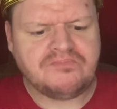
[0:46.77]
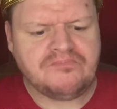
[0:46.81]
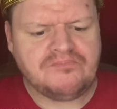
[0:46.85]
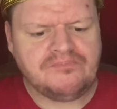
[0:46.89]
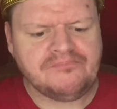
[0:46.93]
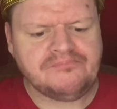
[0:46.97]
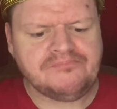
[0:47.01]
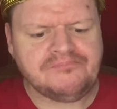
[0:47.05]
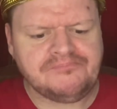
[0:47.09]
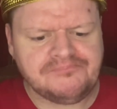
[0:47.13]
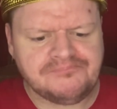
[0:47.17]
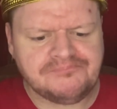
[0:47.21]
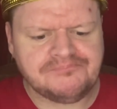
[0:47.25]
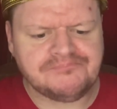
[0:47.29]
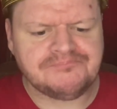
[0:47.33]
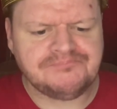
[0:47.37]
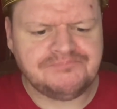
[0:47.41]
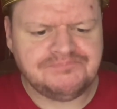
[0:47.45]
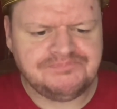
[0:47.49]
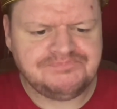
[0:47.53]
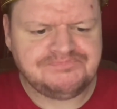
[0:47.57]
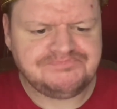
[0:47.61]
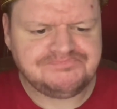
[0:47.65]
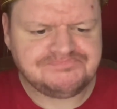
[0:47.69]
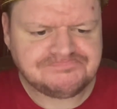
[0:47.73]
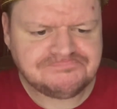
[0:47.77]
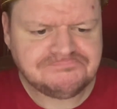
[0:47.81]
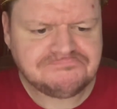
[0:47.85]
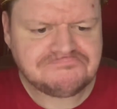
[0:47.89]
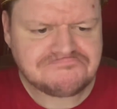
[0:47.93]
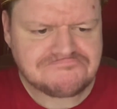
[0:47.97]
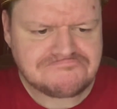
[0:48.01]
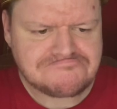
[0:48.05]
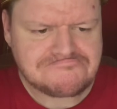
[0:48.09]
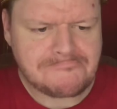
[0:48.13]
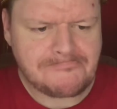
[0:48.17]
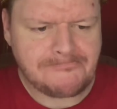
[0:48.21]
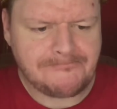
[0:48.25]
Mmm.
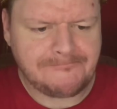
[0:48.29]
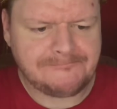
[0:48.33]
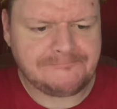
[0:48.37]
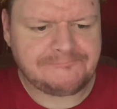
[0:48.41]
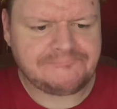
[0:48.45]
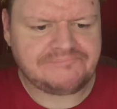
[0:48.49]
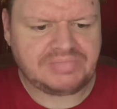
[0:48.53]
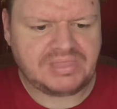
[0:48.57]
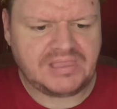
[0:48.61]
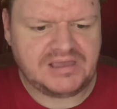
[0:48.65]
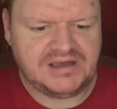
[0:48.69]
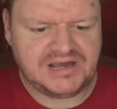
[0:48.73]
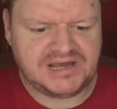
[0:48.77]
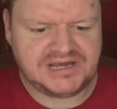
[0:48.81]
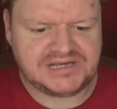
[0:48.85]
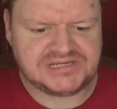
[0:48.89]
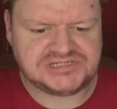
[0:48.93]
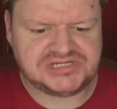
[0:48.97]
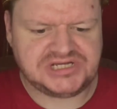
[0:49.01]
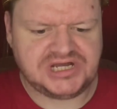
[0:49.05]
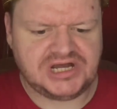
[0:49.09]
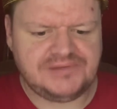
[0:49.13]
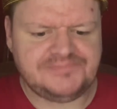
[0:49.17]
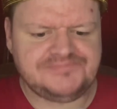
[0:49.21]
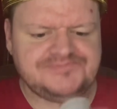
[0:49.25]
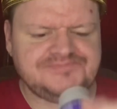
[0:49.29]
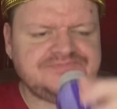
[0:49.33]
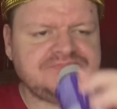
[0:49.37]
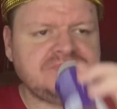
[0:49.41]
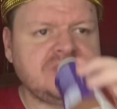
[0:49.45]
That is yum.